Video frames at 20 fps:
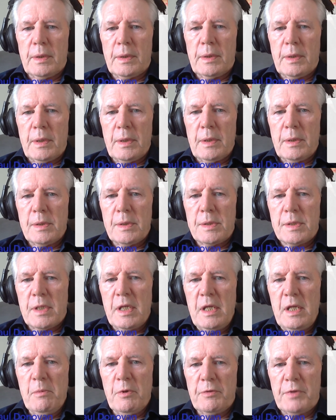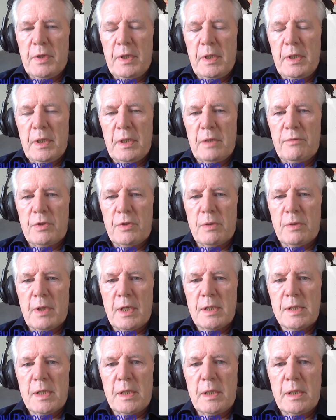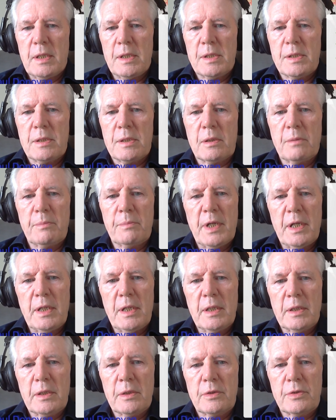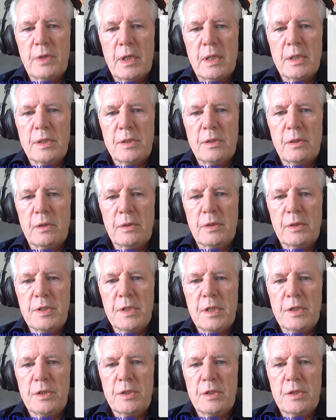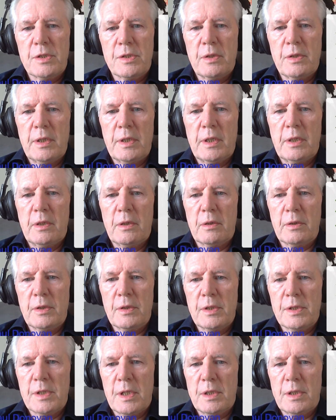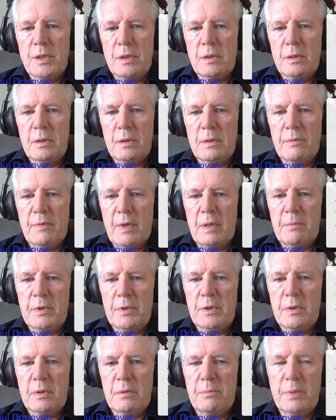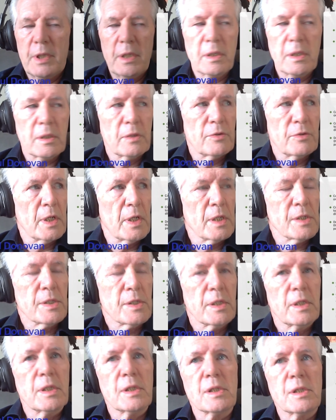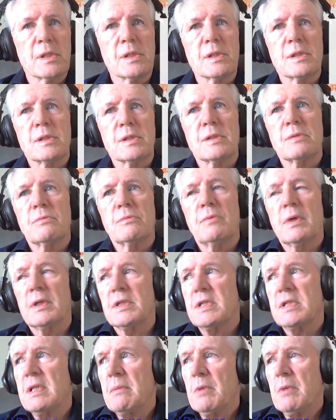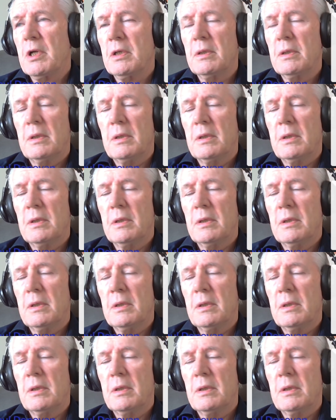The scheme of the individual essay is to compare and contrast organization design and organization development. Compare and contrast is what's similar